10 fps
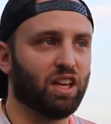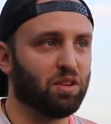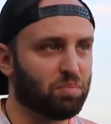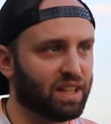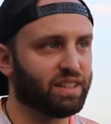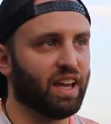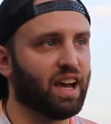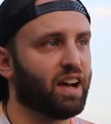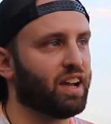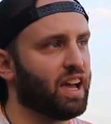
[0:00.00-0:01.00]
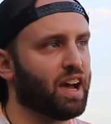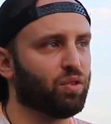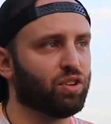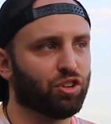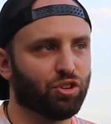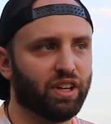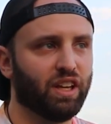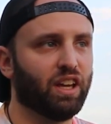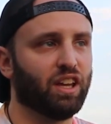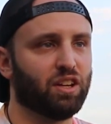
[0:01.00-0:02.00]
in Pattaya, yeah, I would
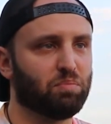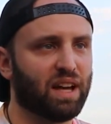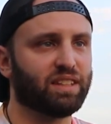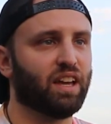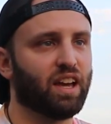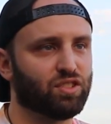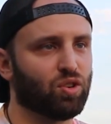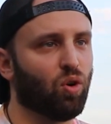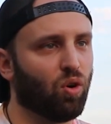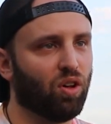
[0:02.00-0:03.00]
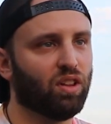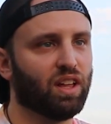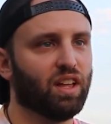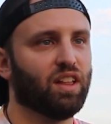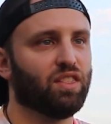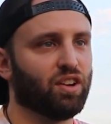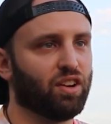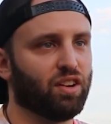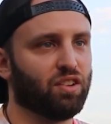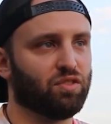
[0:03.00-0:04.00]
agree. In Pattaya as a whole,
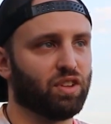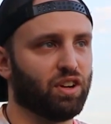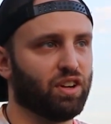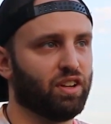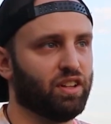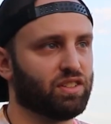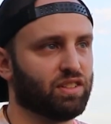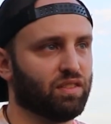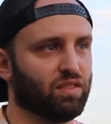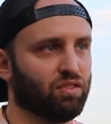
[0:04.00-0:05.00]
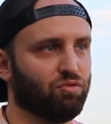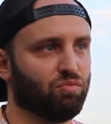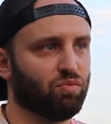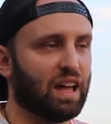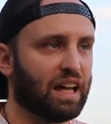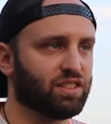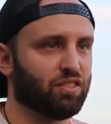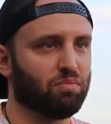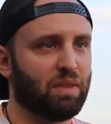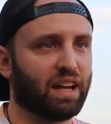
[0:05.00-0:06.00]
there is lots
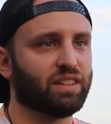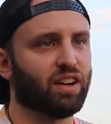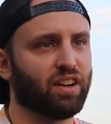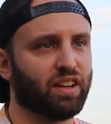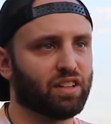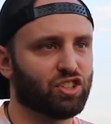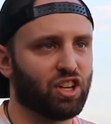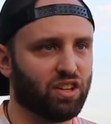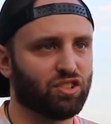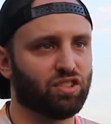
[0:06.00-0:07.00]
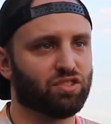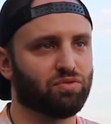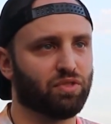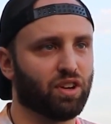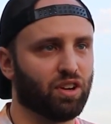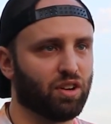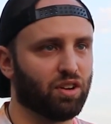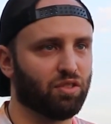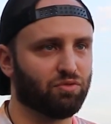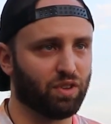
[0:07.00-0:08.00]
of monetary exchanges
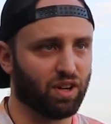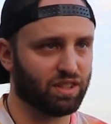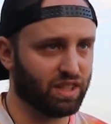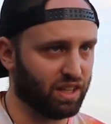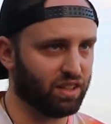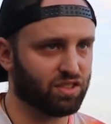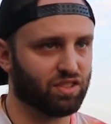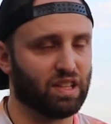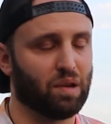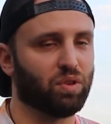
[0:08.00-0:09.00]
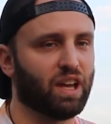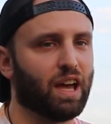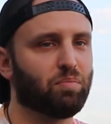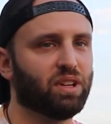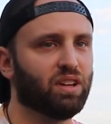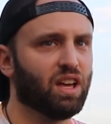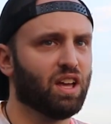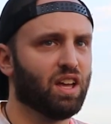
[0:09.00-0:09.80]
for things that would happen.